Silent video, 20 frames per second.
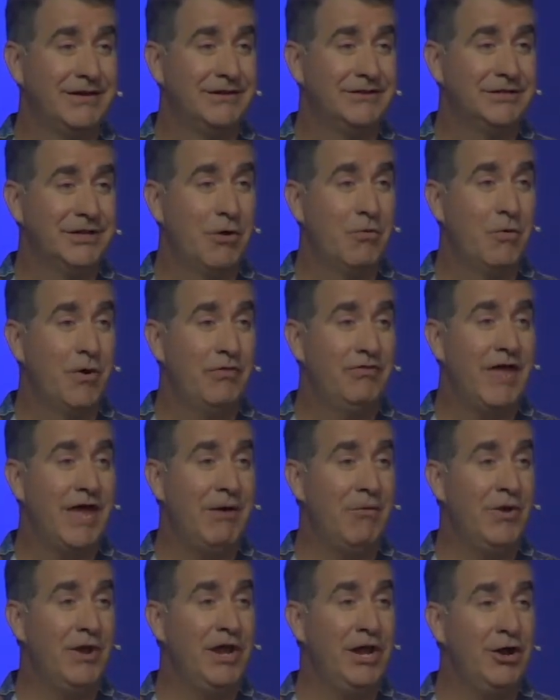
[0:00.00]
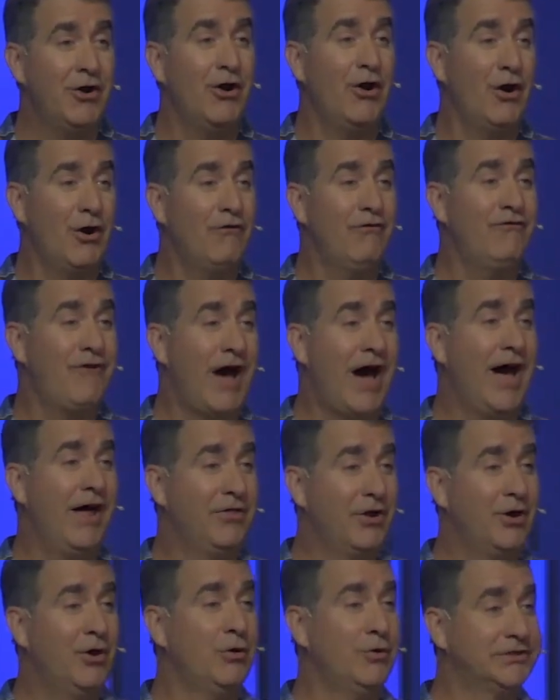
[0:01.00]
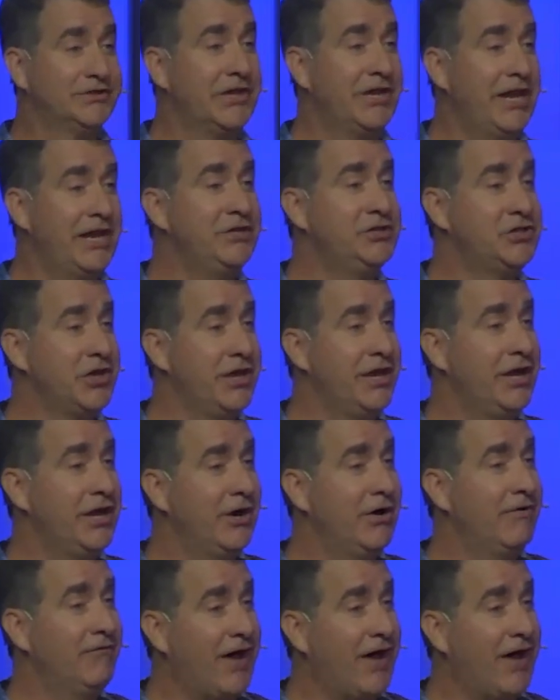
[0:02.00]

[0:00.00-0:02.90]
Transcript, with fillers: So with that, when her, her father, who was an engineer, a